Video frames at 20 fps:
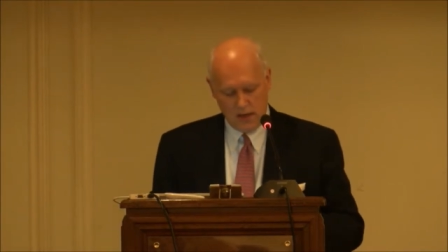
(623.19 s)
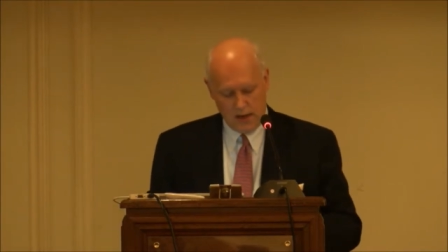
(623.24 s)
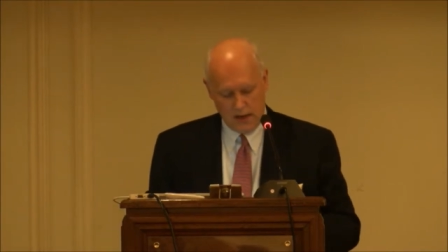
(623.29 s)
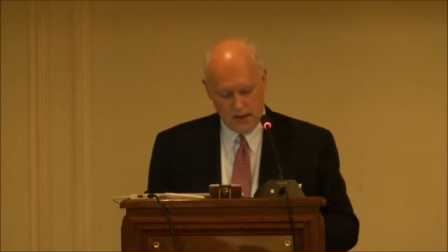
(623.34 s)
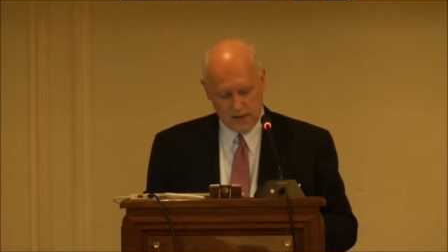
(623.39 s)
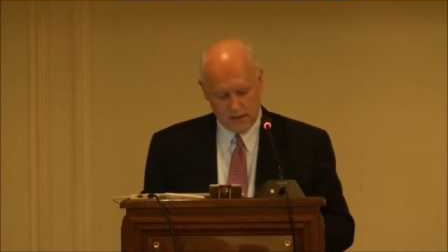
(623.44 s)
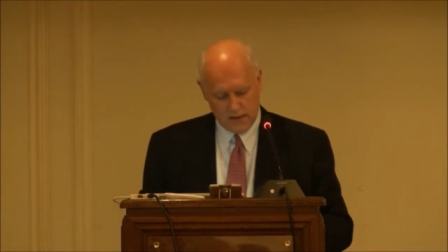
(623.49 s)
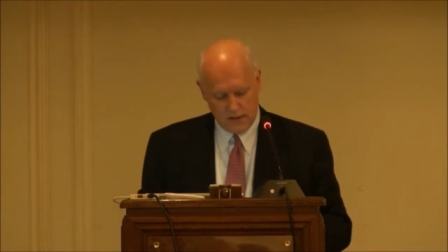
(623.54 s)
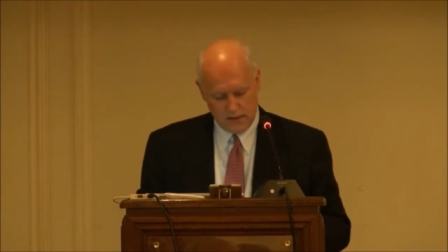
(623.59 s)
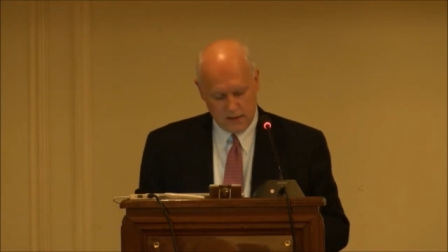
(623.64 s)

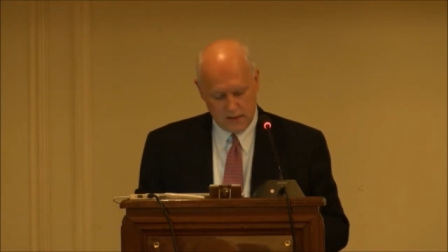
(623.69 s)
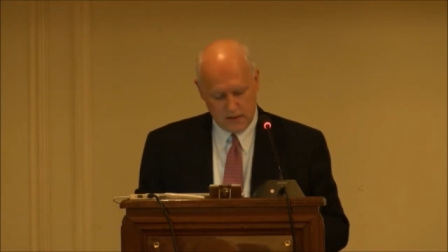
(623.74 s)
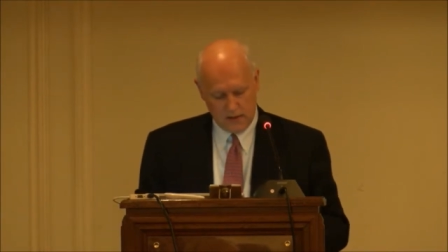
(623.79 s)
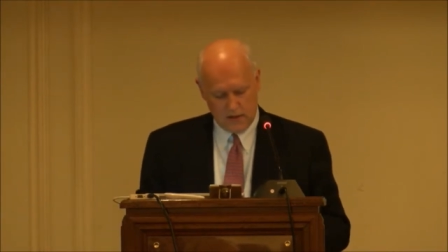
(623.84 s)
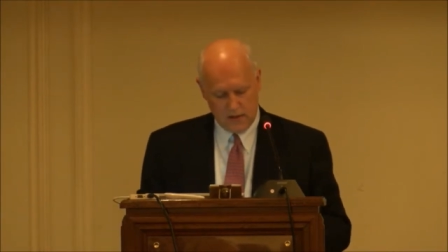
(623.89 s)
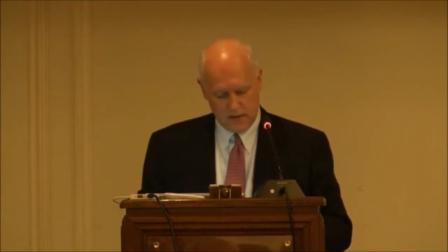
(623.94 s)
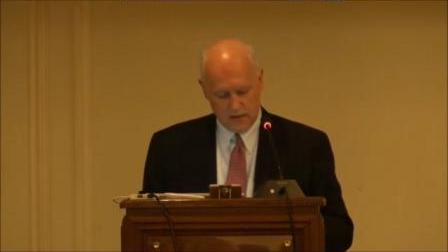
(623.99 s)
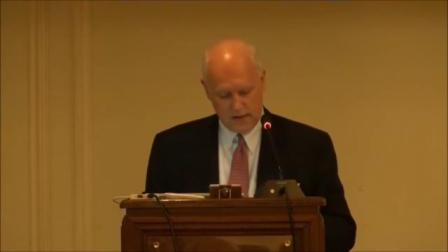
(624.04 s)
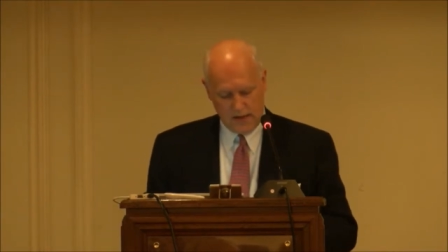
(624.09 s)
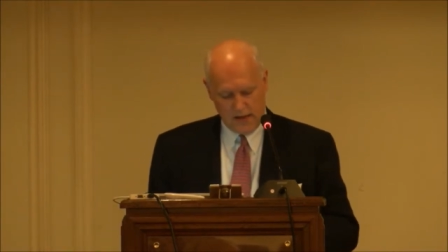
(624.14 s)
I think
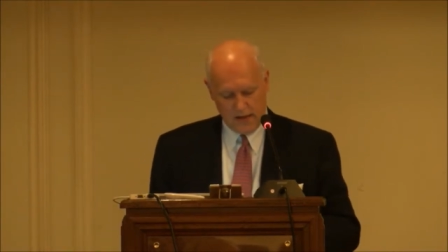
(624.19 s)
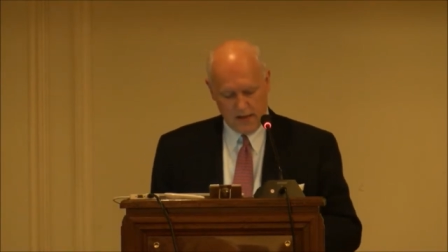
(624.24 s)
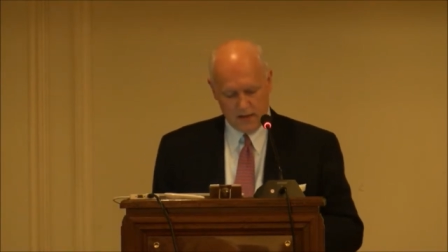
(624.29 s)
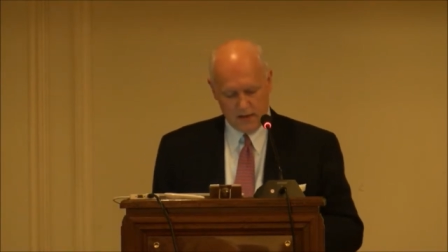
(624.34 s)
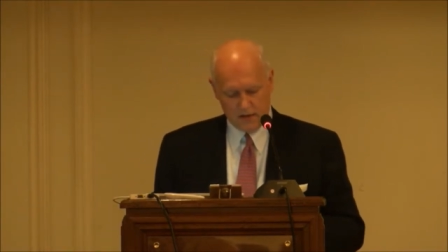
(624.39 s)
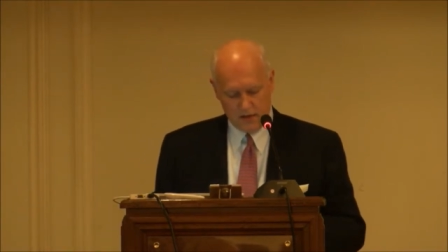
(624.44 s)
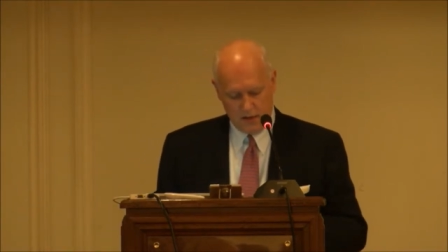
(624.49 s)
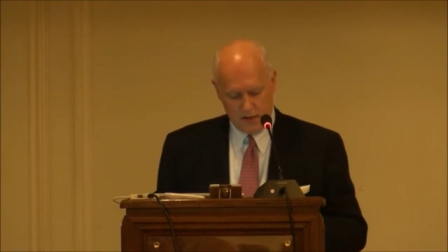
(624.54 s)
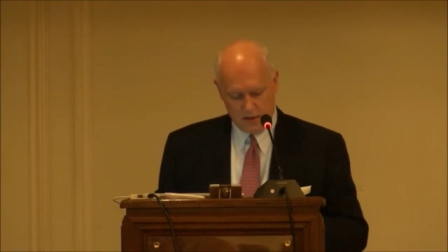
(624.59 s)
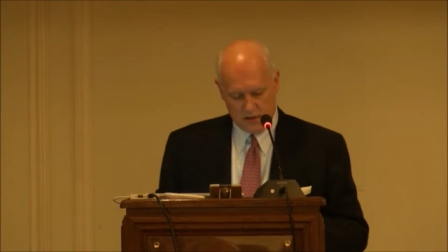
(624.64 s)
uh,
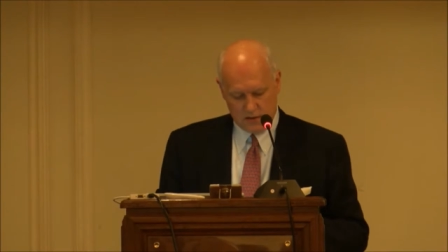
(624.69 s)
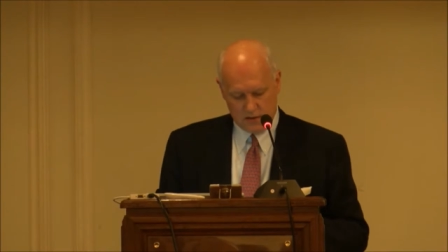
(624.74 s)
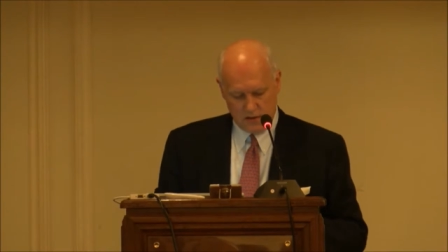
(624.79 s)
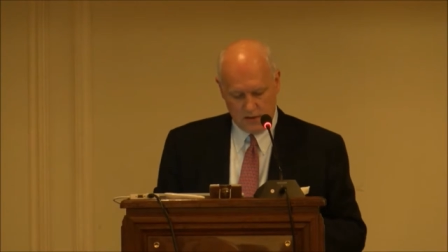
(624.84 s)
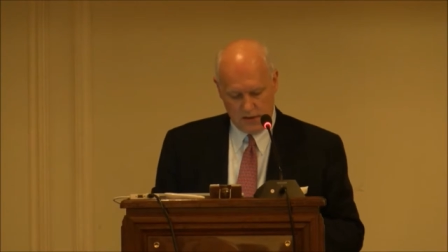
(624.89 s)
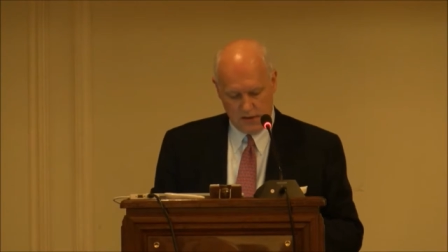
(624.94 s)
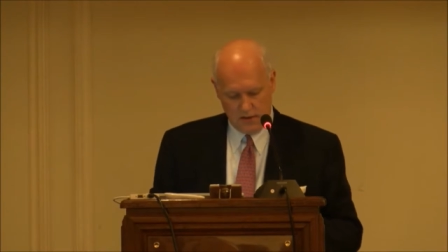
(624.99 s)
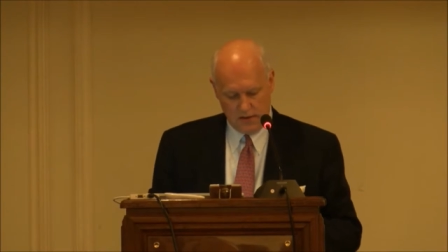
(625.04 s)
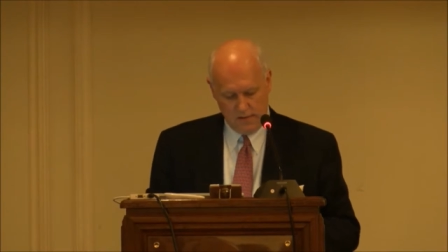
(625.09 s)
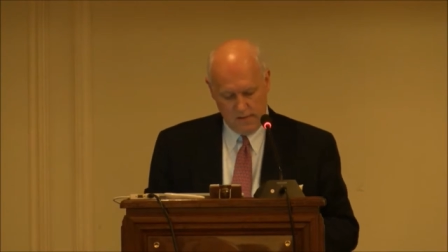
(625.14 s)
talent is
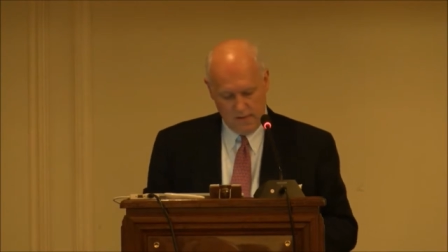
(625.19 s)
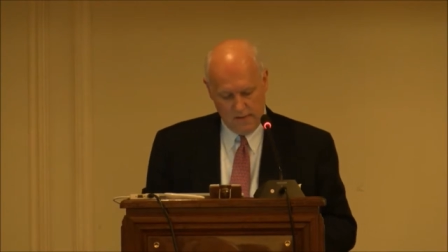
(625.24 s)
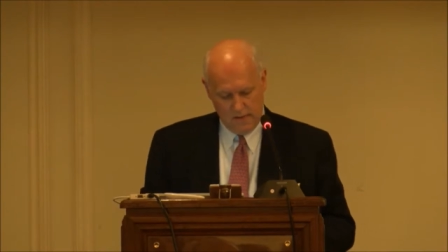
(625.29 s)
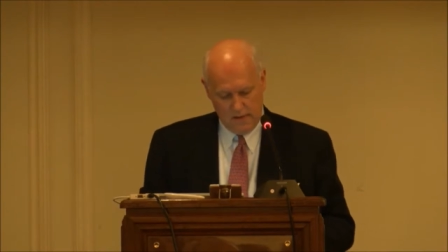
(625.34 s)
the